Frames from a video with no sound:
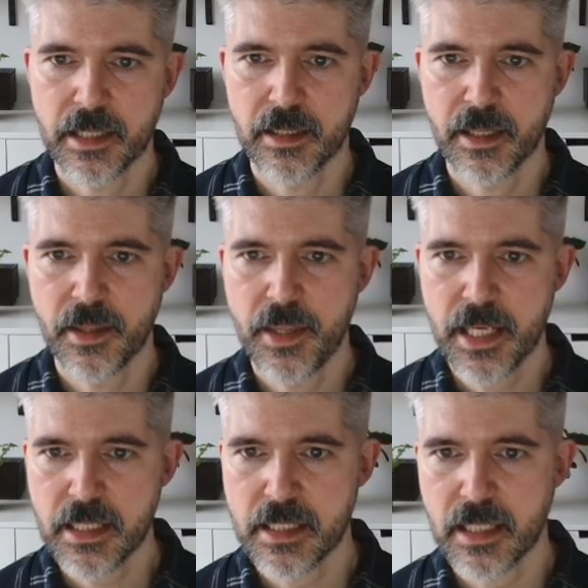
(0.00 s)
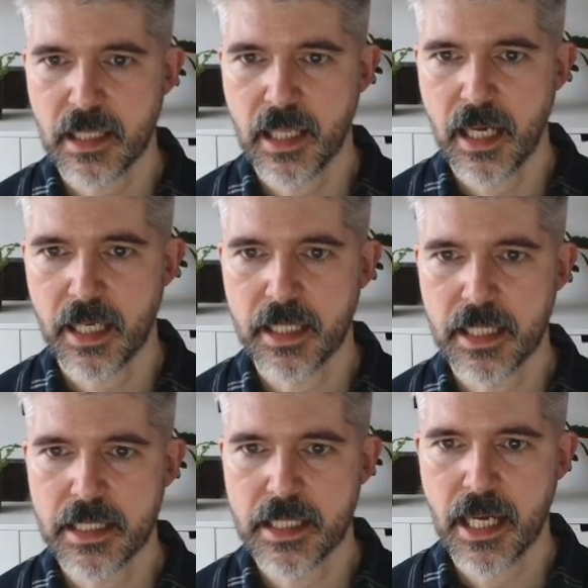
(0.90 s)
this line
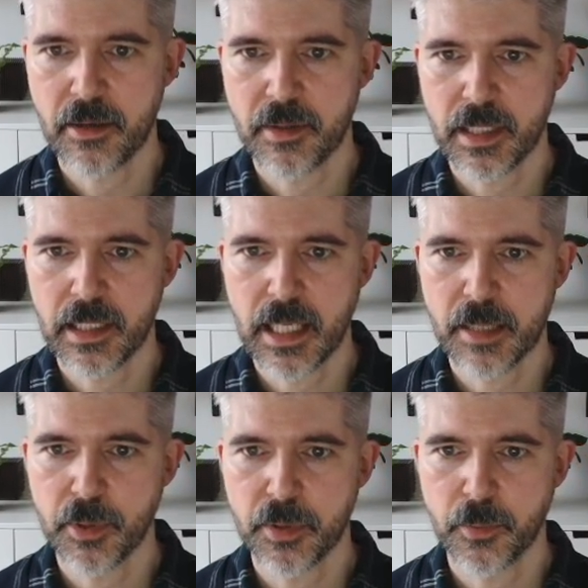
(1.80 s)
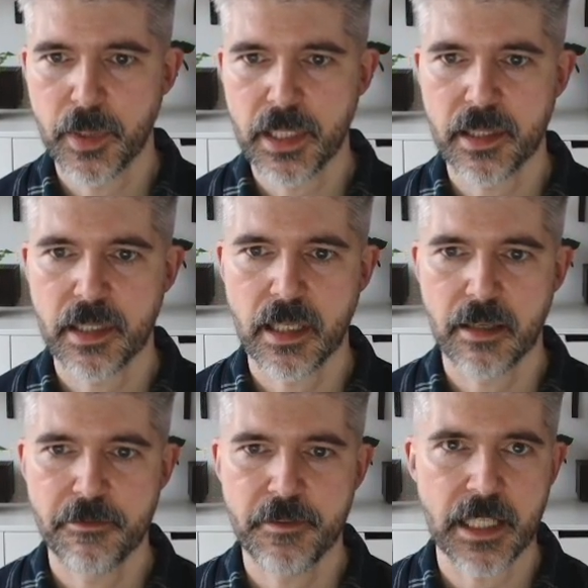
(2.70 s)
is now labeled with
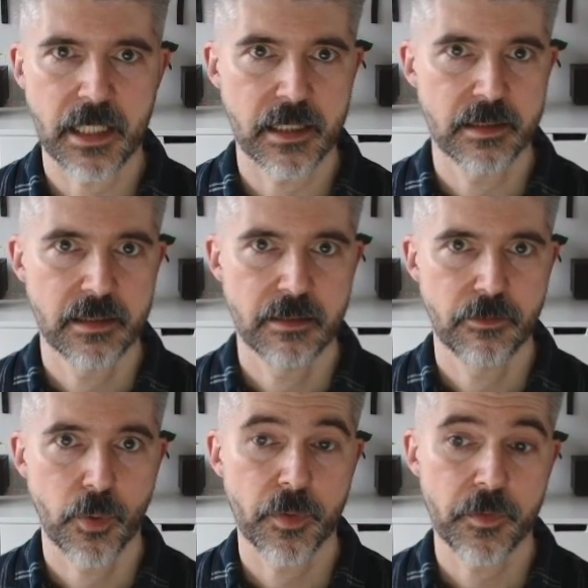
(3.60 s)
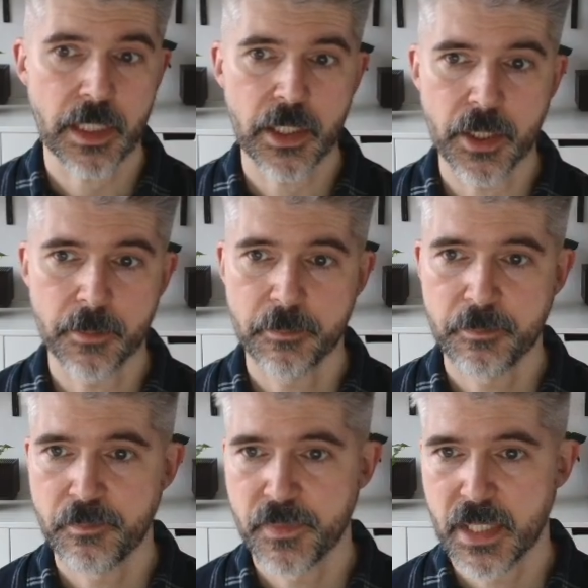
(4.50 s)
fig for figure.
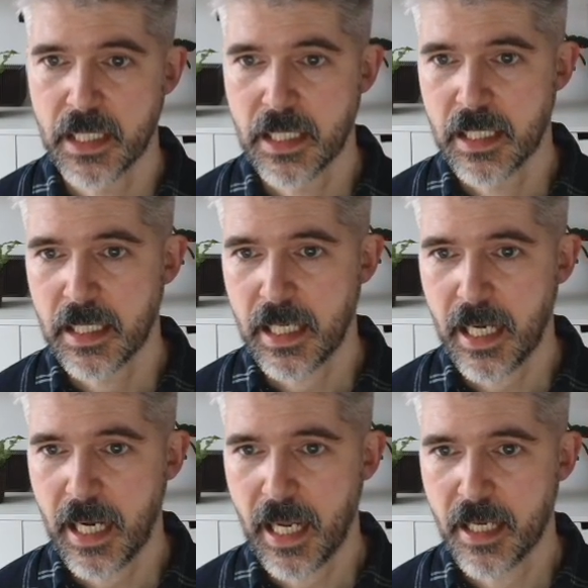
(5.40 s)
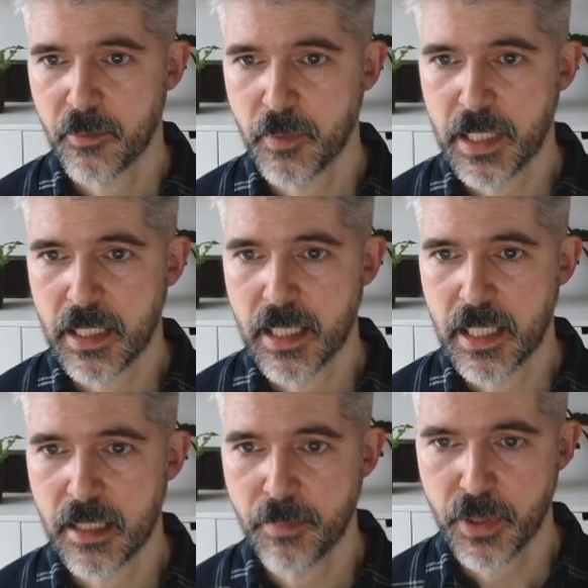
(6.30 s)
And we
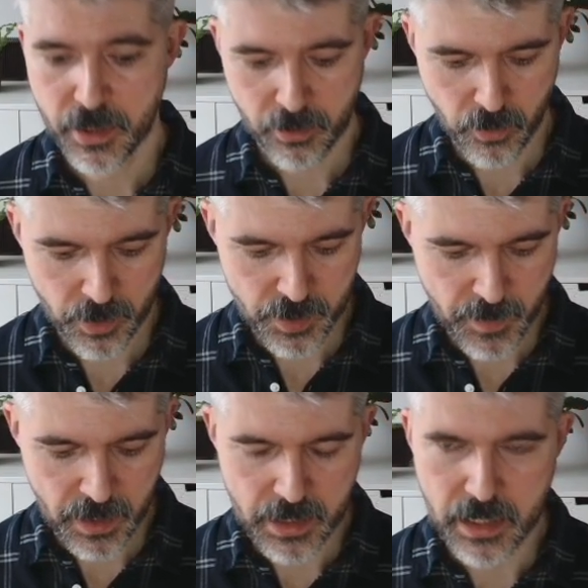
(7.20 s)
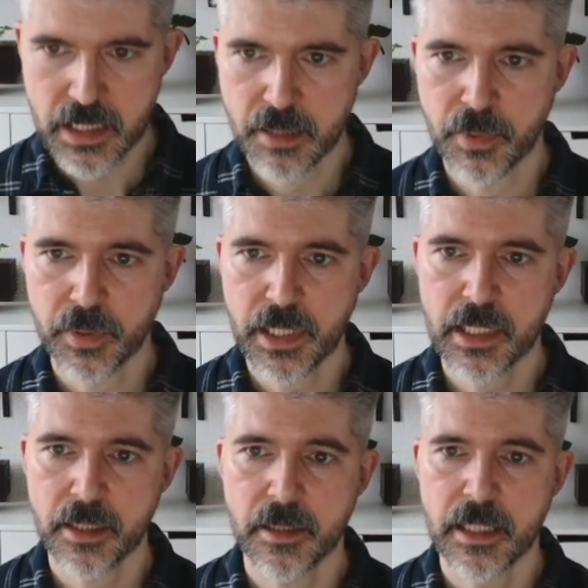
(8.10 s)
then put a corresponding symbol
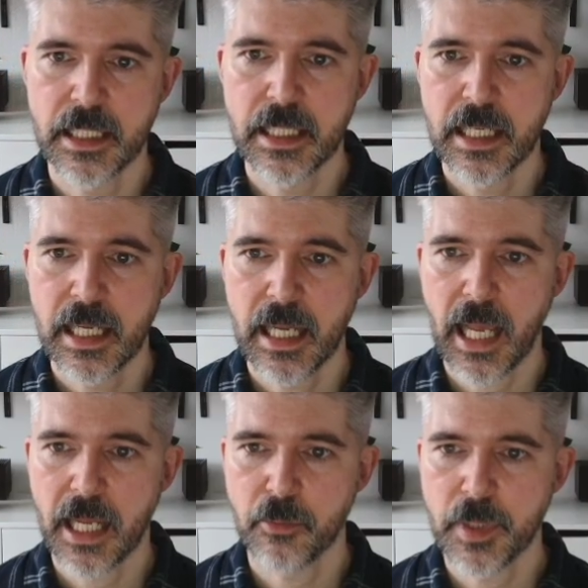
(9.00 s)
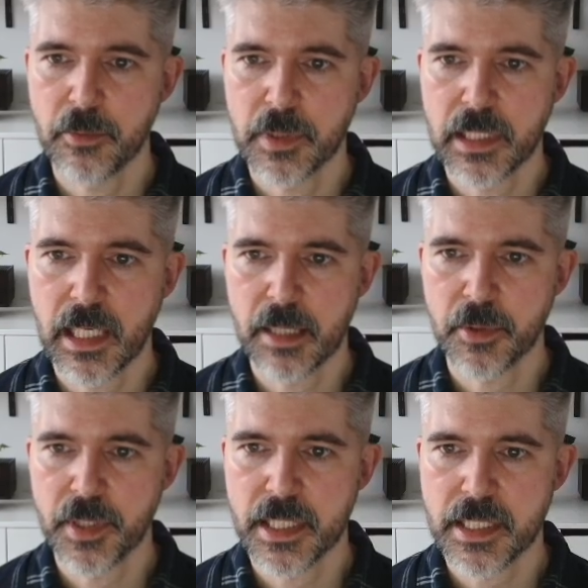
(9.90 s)
here. And we would
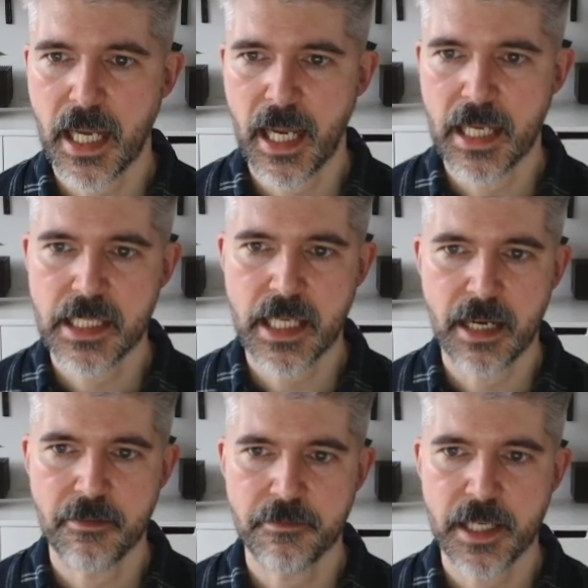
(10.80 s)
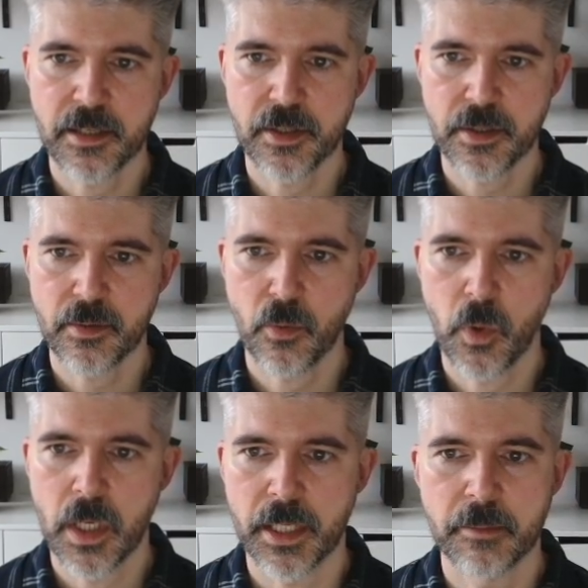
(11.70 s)
label this as, say, figure
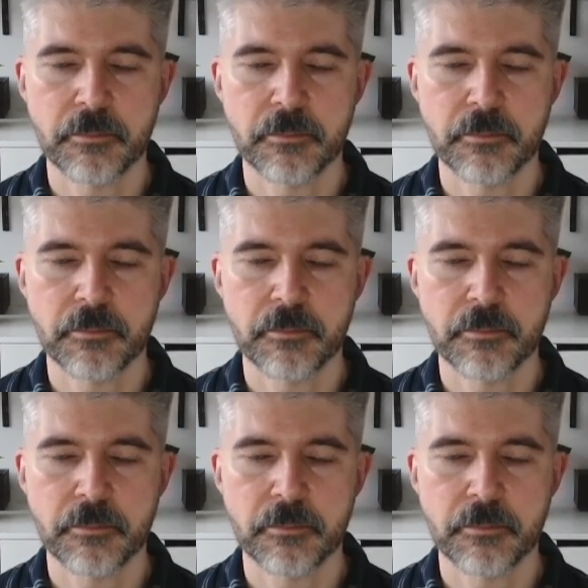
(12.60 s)
1.